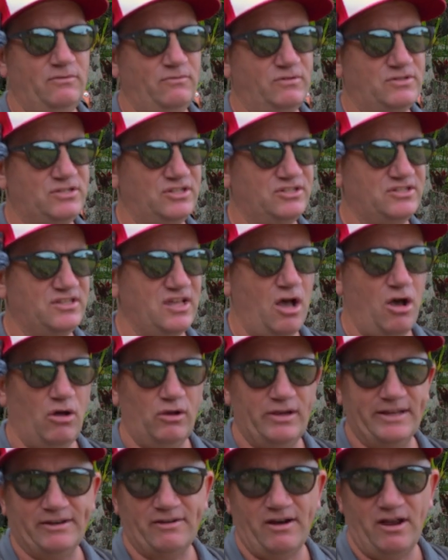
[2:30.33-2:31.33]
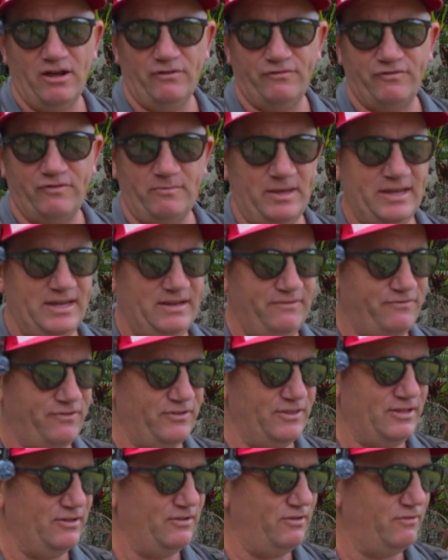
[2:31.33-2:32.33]
which is the holy grail for me
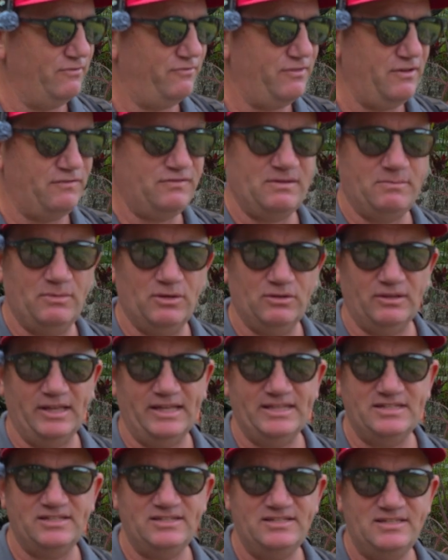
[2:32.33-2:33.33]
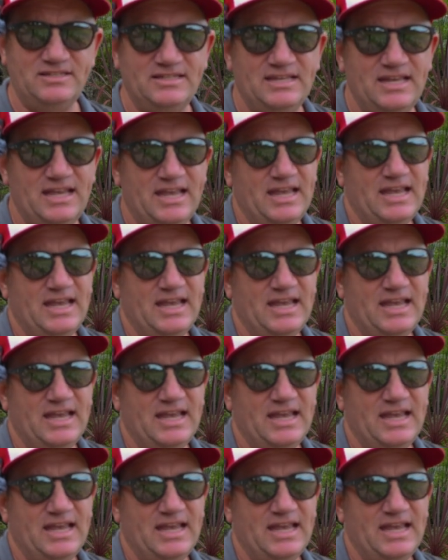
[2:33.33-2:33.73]
on 50mm lenses,